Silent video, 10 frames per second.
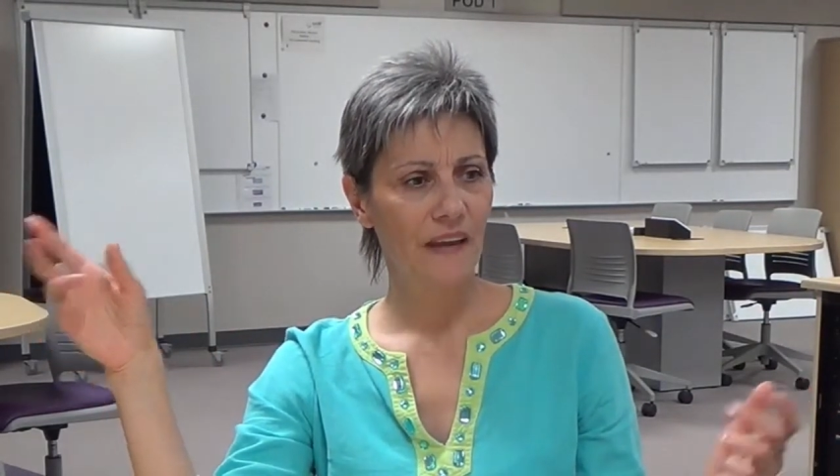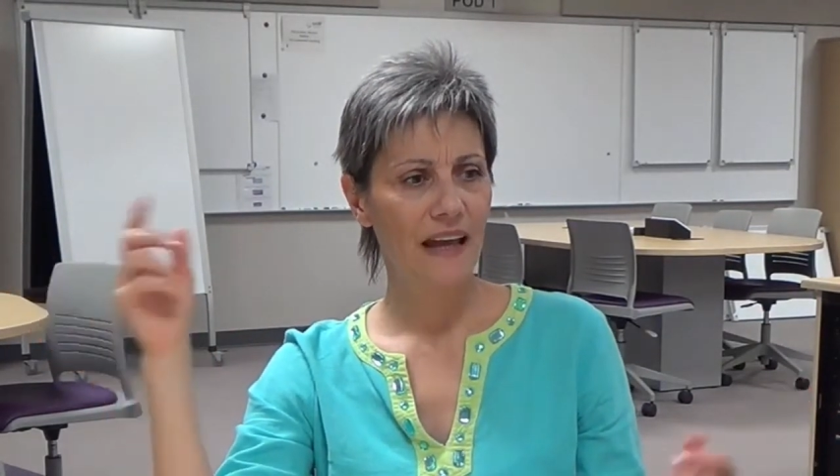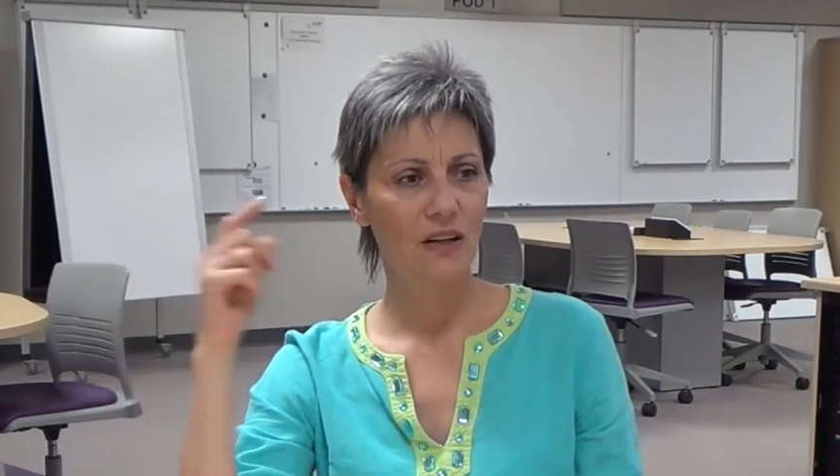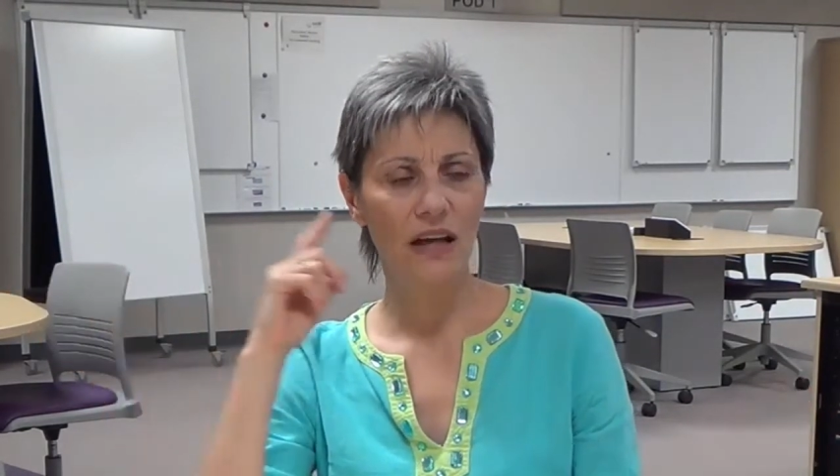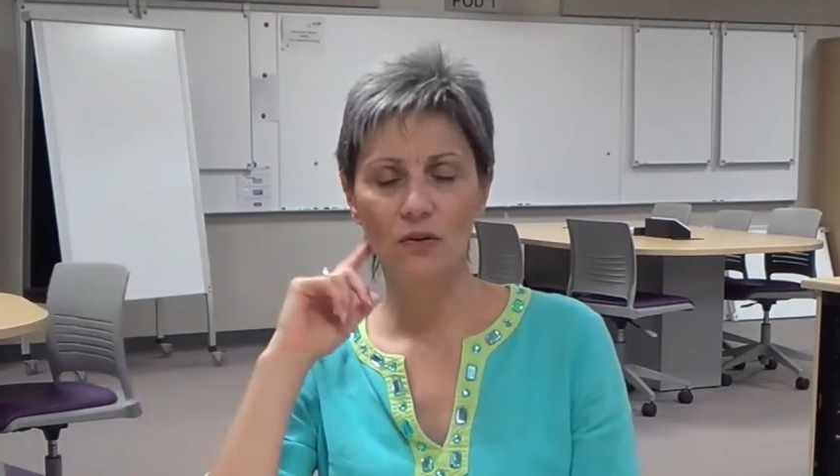
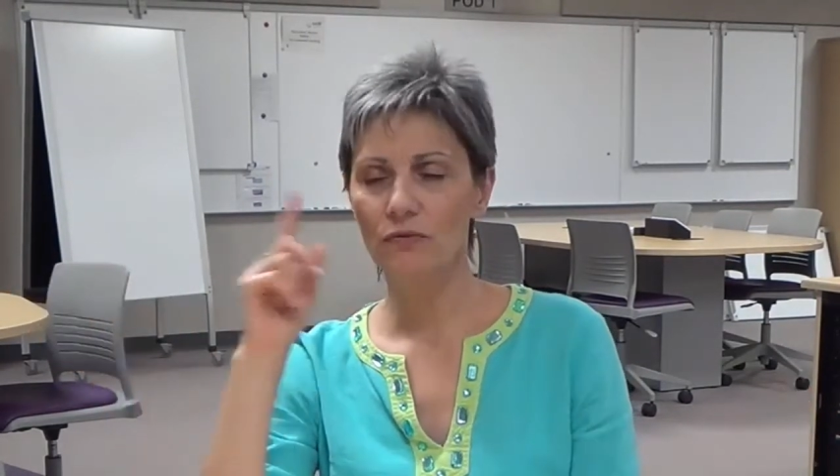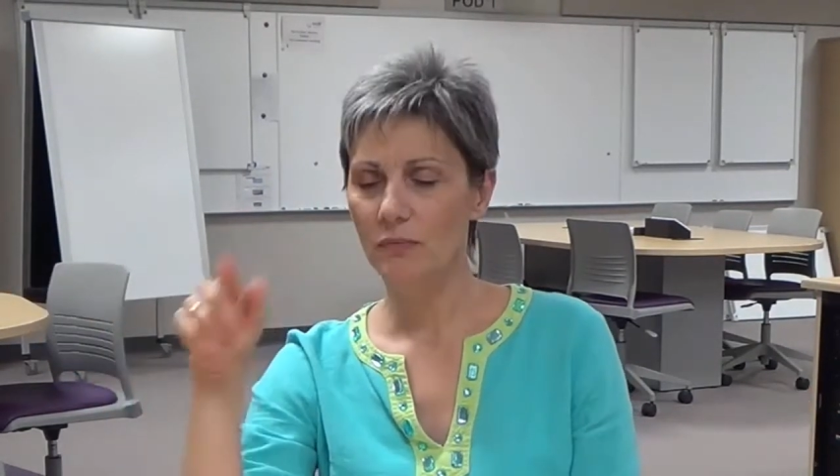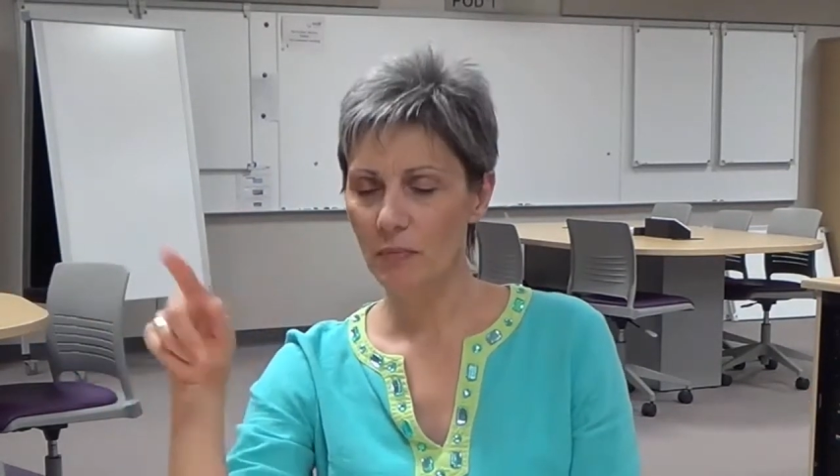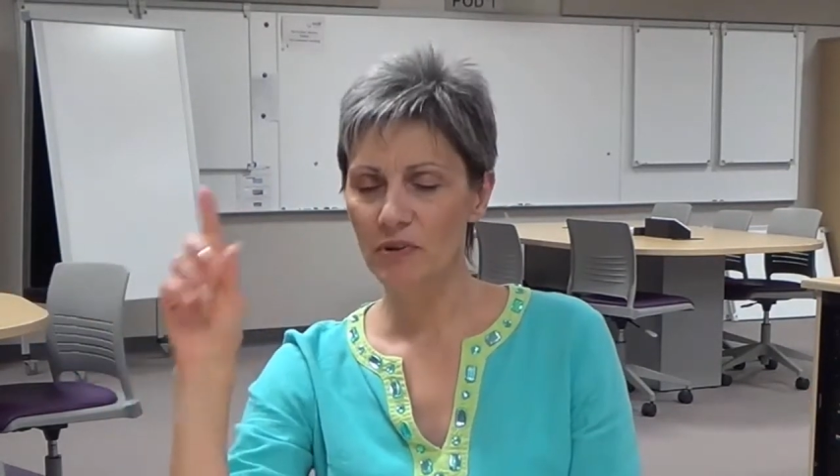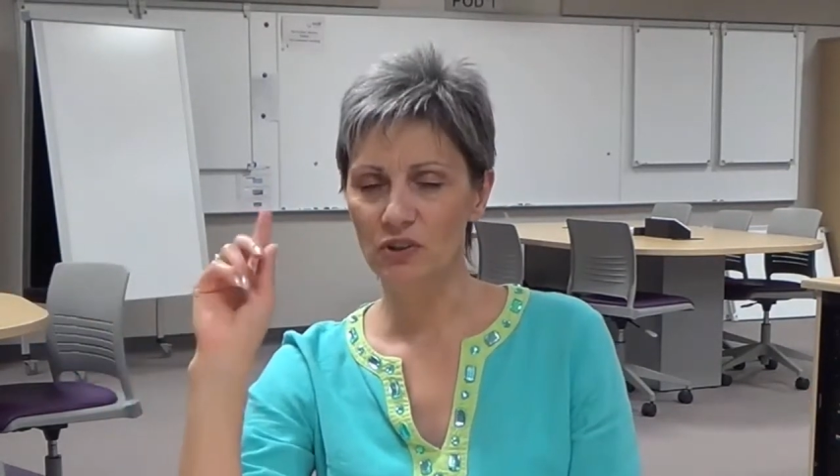I don't
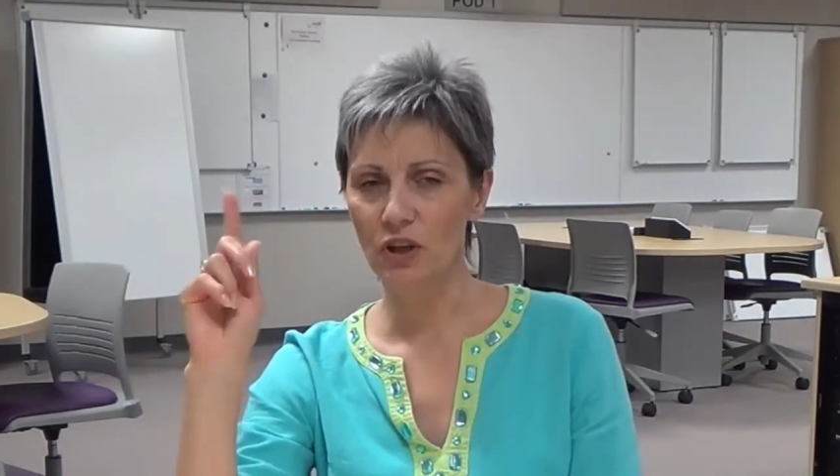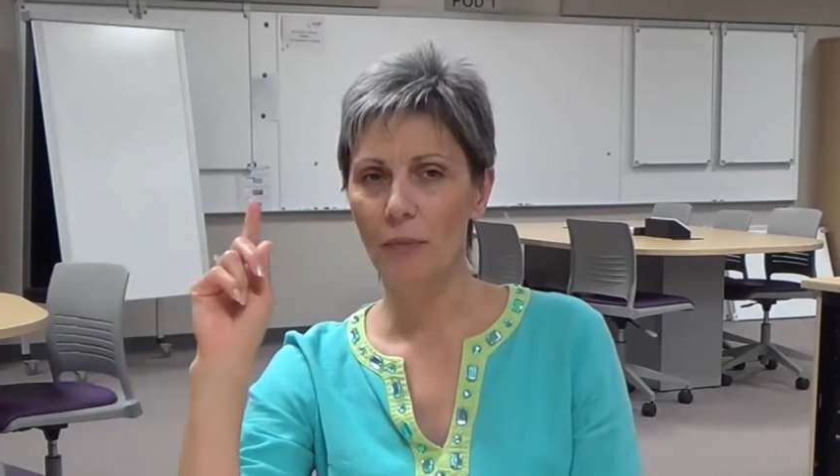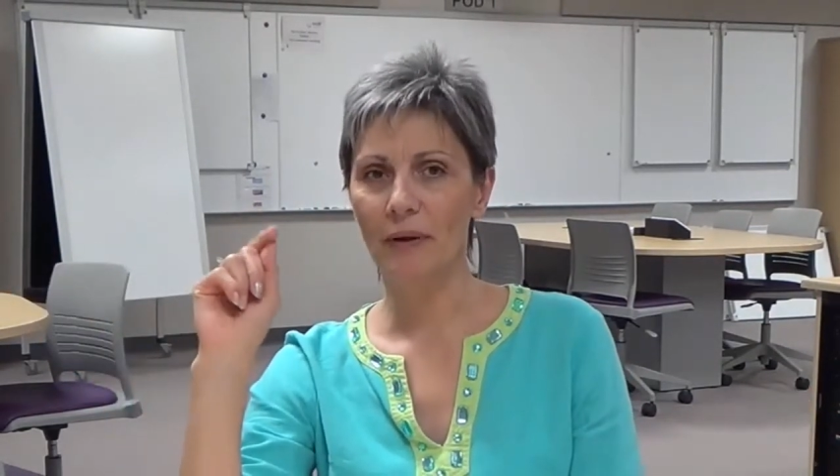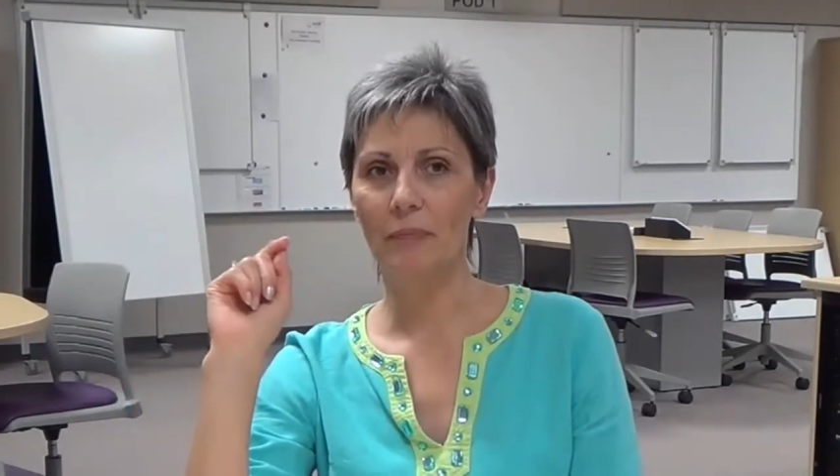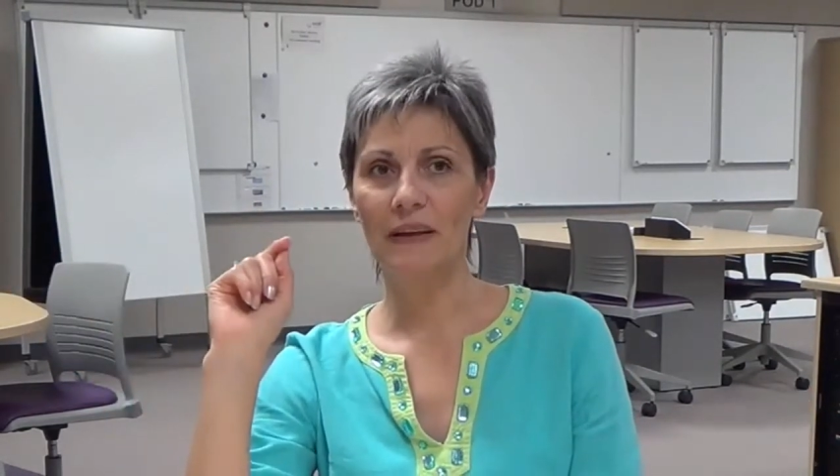remember the topic,